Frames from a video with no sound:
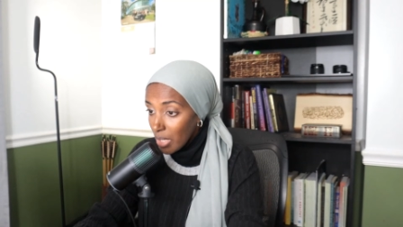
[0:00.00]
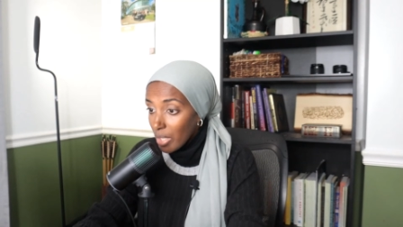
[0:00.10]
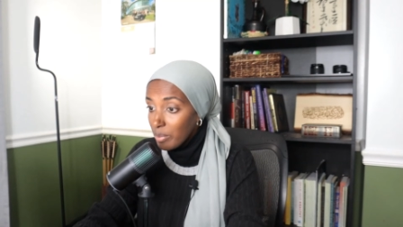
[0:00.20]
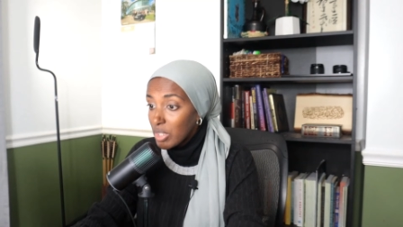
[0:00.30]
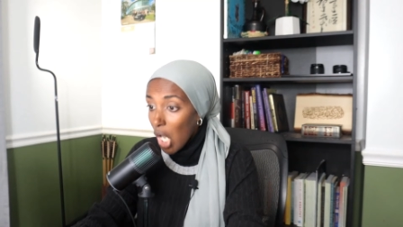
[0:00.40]
Ibn
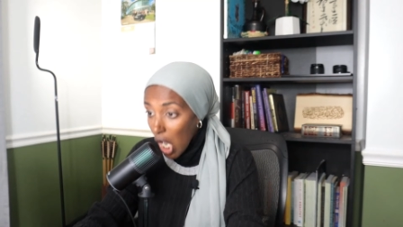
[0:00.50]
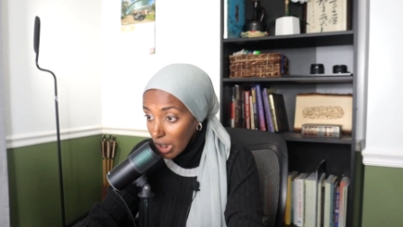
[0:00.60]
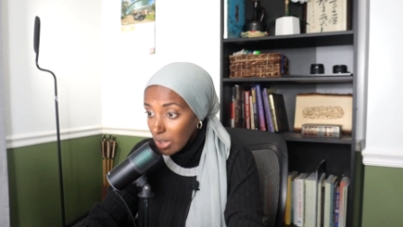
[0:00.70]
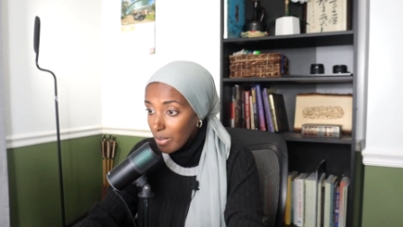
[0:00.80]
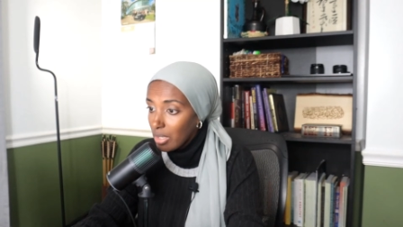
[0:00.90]
Arabi
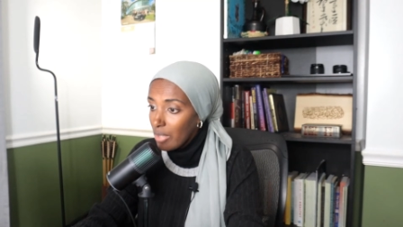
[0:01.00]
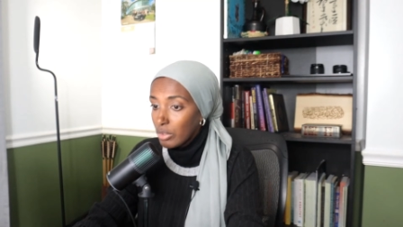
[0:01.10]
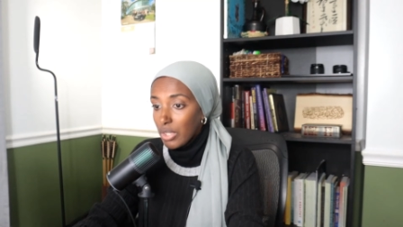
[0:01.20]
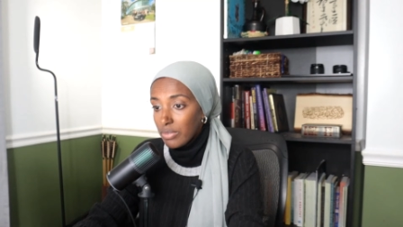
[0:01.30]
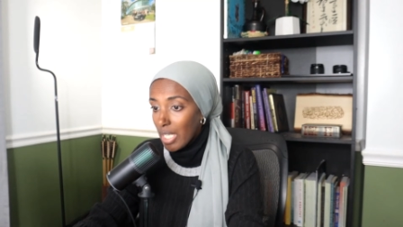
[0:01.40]
talked about
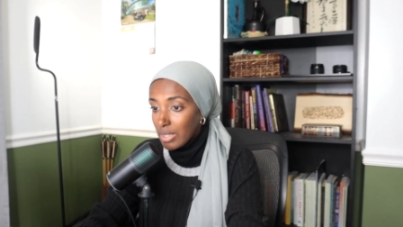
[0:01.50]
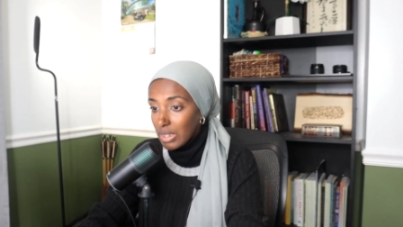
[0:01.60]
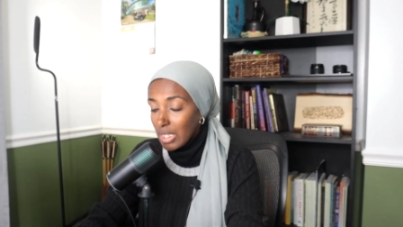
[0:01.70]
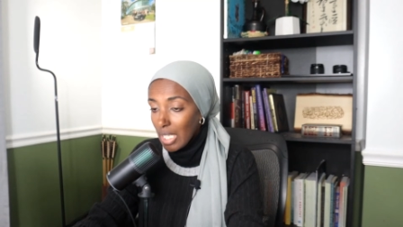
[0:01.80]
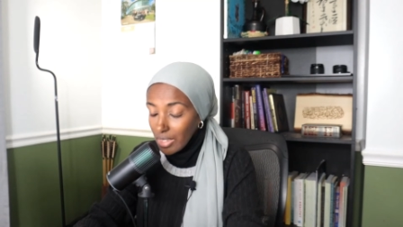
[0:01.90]
levels of the
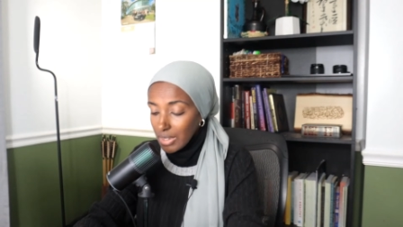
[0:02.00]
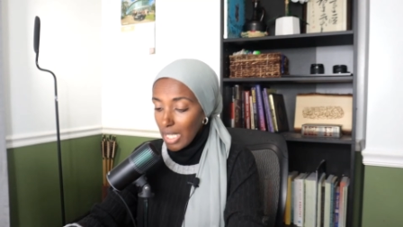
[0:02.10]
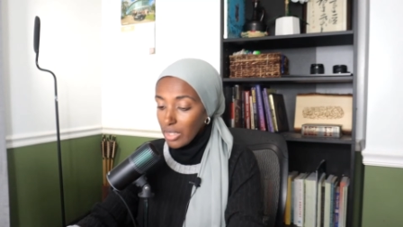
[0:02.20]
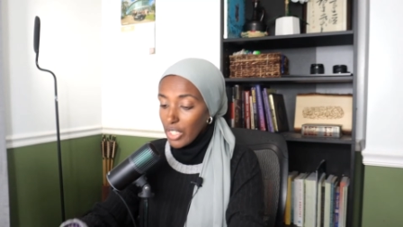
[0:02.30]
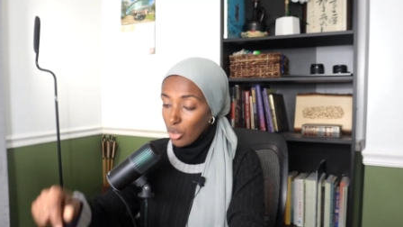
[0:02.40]
unseen. Al
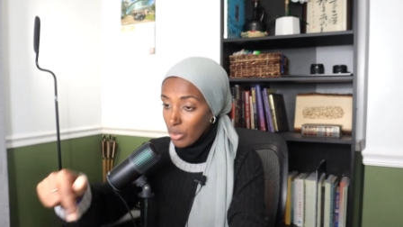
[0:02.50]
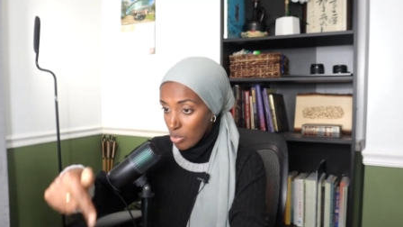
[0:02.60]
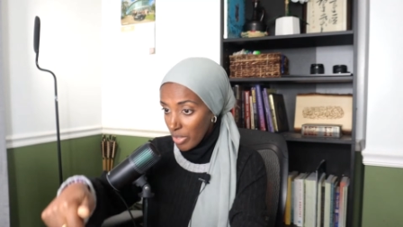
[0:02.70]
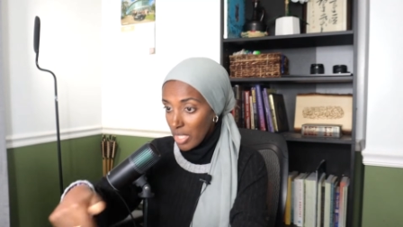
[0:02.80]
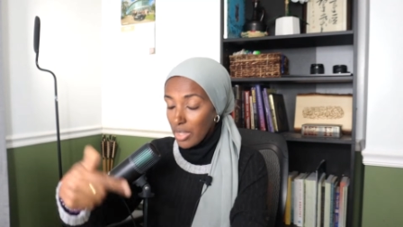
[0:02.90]
Ghazali, who
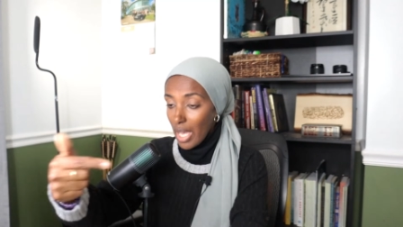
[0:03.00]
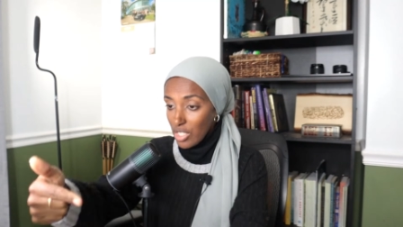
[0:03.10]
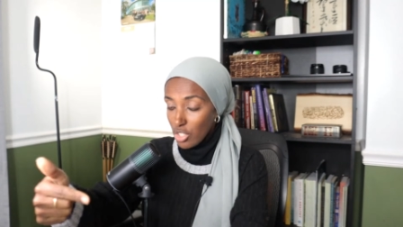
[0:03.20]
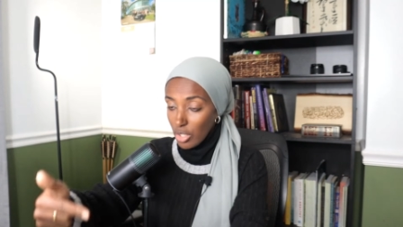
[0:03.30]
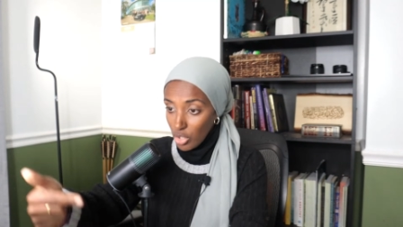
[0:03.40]
was within the
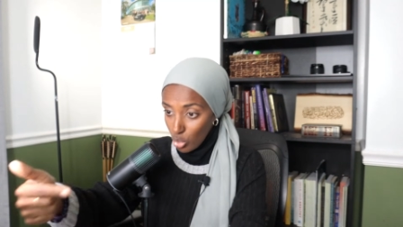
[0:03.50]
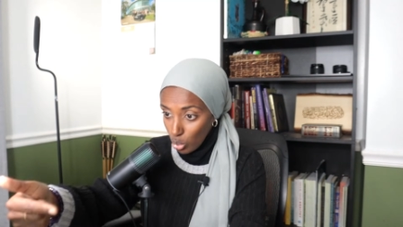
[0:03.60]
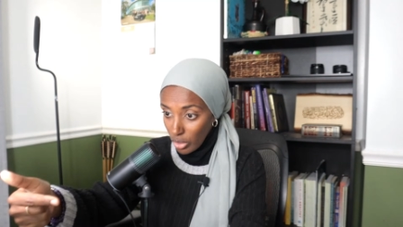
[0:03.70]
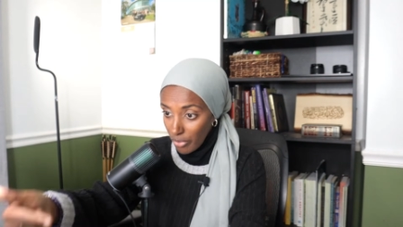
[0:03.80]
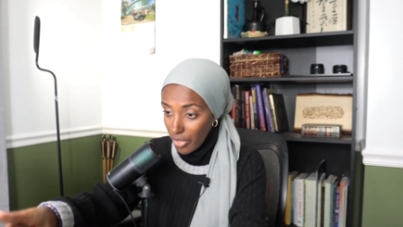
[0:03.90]
Ash'ari
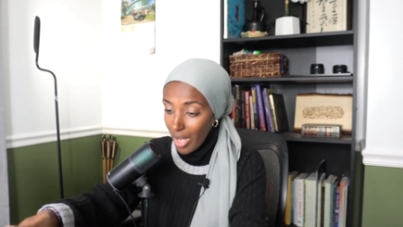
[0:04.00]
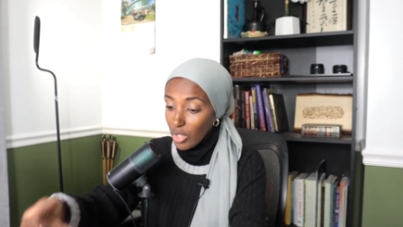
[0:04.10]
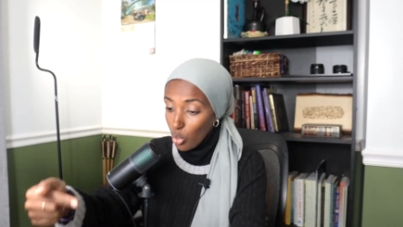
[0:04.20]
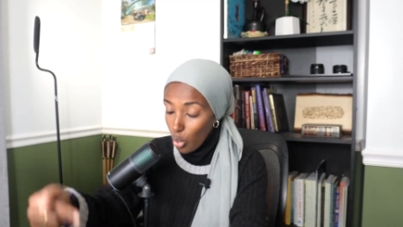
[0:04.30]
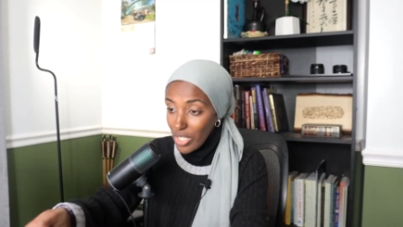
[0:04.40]
school of
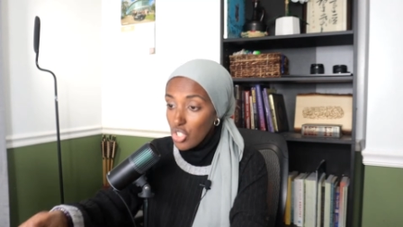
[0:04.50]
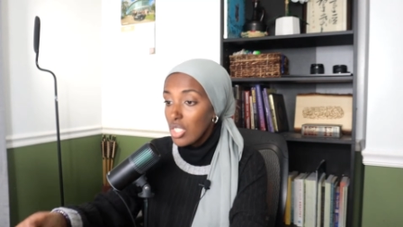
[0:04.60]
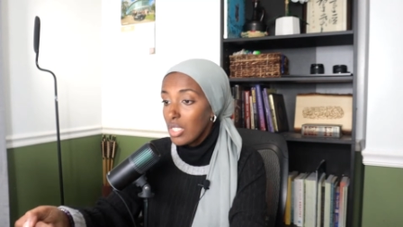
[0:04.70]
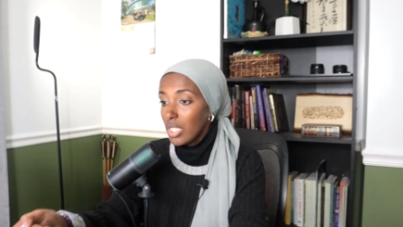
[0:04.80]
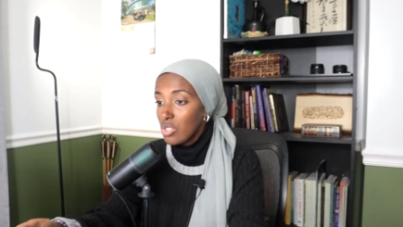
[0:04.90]
thought,
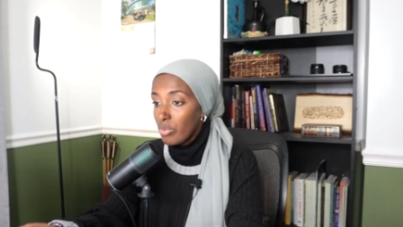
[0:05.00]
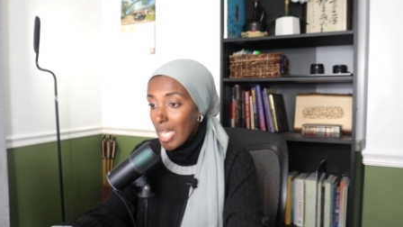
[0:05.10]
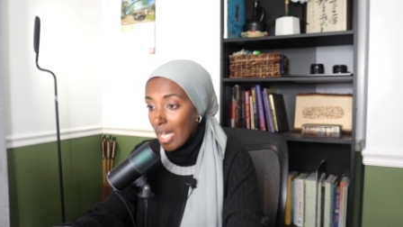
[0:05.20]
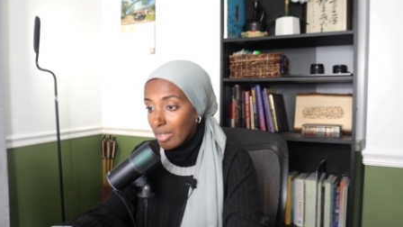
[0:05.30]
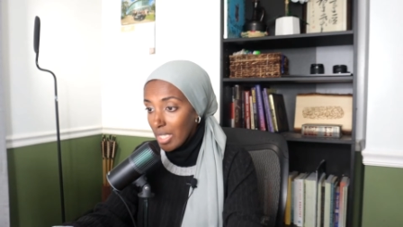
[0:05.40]
questioned these
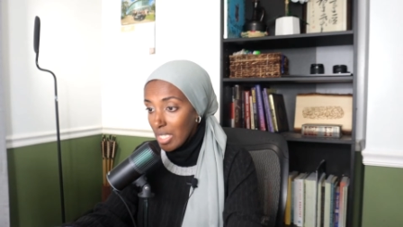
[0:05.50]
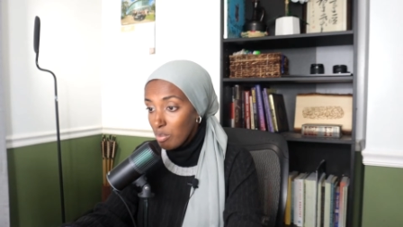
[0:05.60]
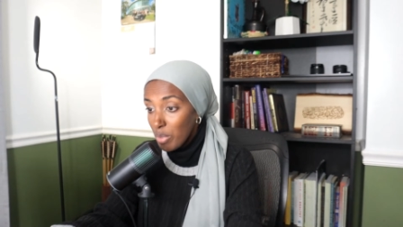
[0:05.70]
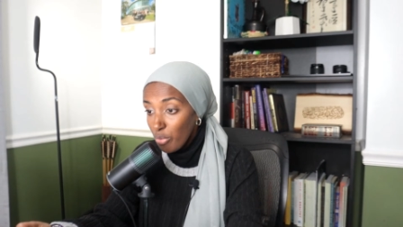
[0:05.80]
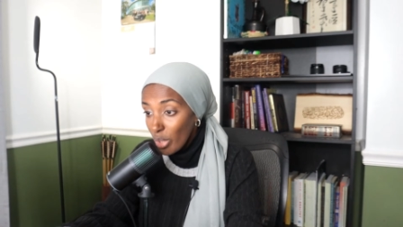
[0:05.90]

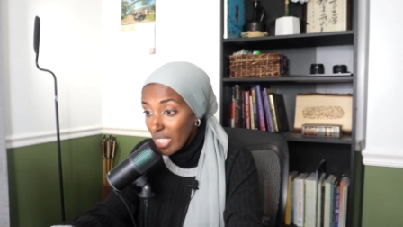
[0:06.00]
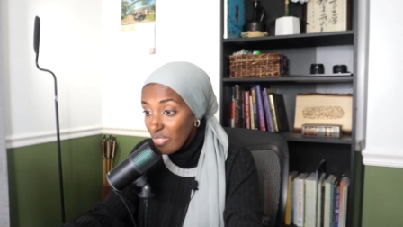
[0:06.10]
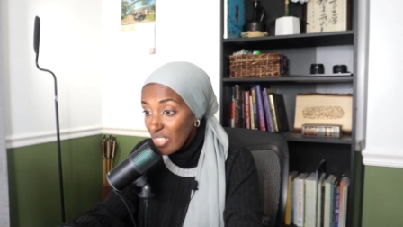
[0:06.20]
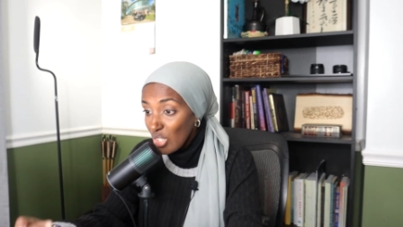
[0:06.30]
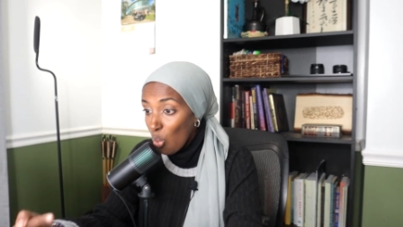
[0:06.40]
realities before
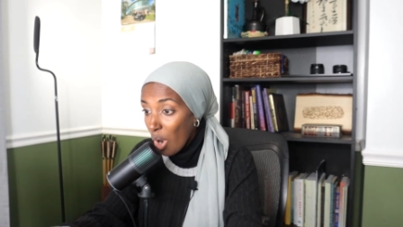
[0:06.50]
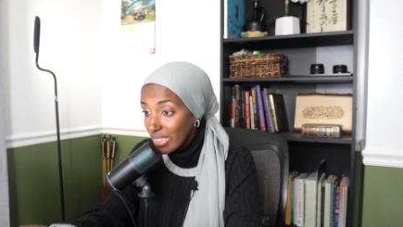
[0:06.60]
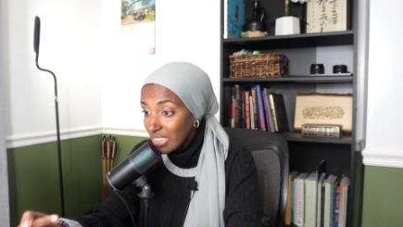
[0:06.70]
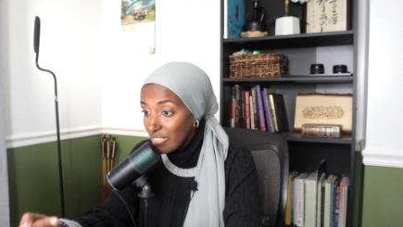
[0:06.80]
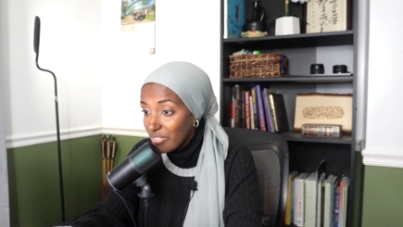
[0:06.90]
even
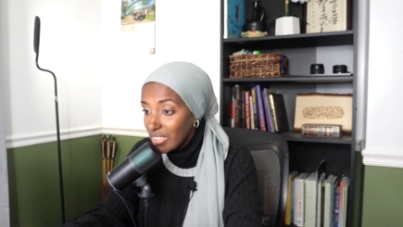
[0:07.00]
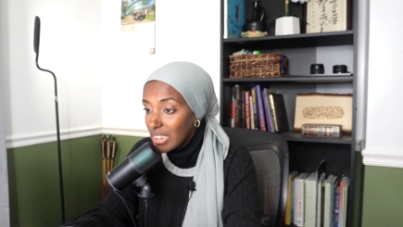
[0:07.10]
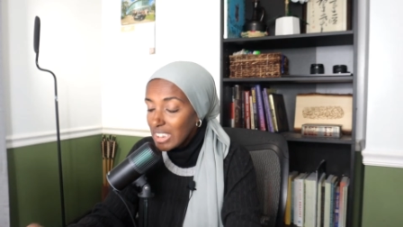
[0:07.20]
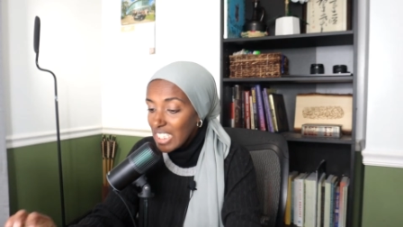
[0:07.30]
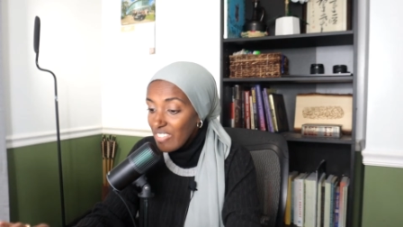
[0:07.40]
quantum
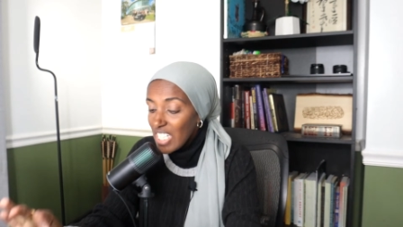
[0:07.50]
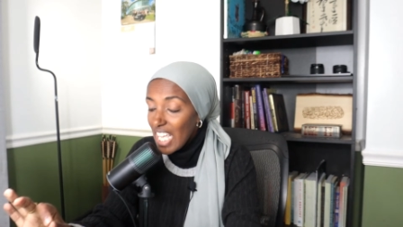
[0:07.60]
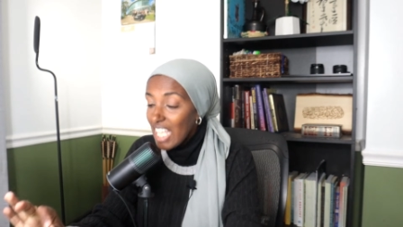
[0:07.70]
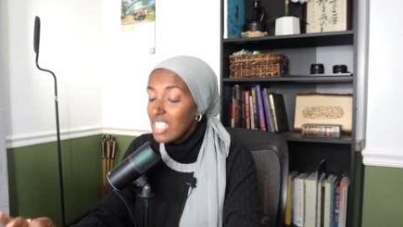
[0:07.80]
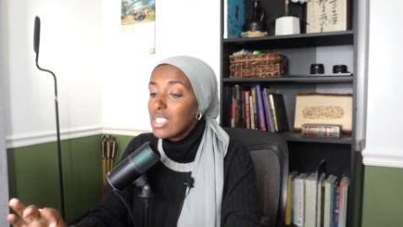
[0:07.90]
physics even
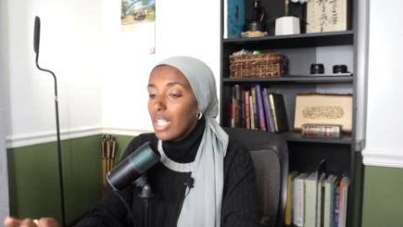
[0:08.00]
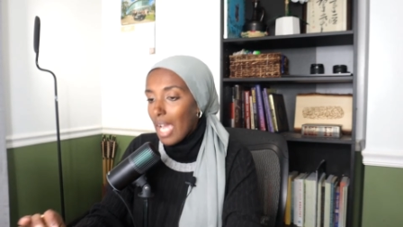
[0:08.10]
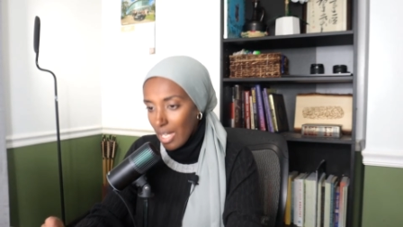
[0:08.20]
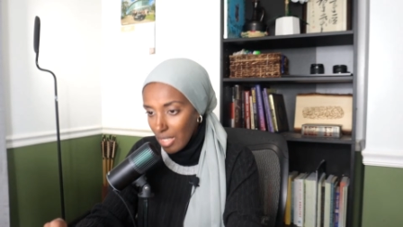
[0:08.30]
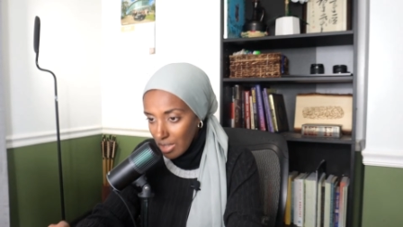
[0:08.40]
hinted
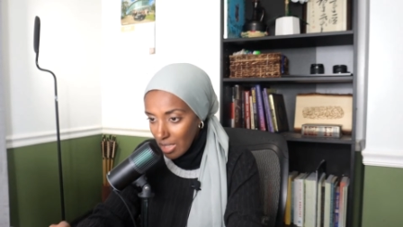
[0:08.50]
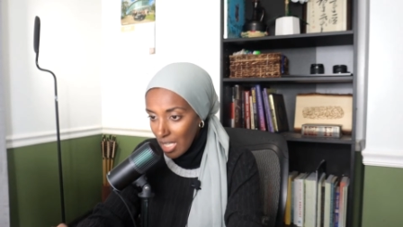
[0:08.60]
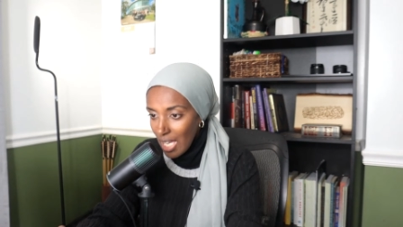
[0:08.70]
at it.